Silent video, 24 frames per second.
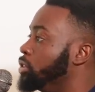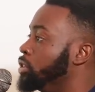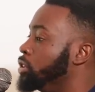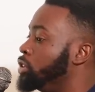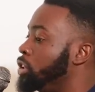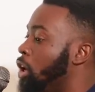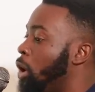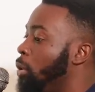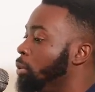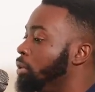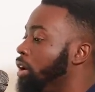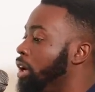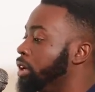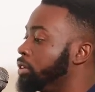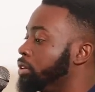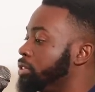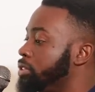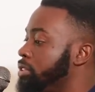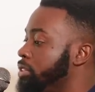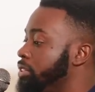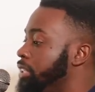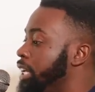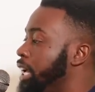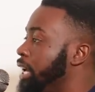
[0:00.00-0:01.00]
don't
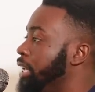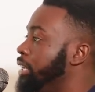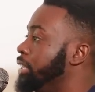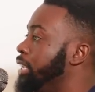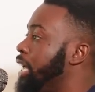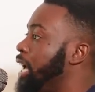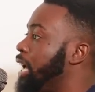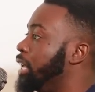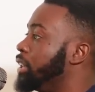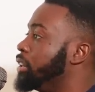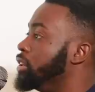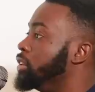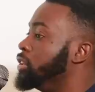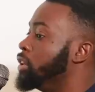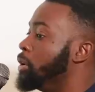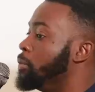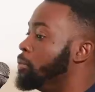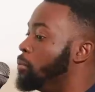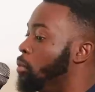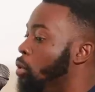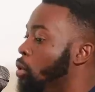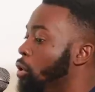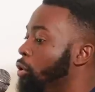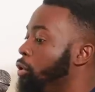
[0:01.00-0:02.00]
understand that the
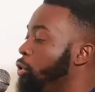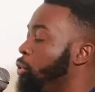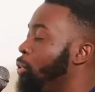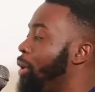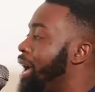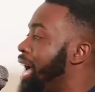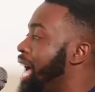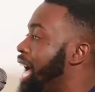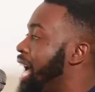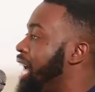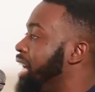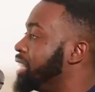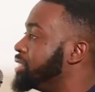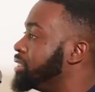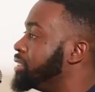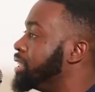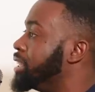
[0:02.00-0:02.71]
more you ask,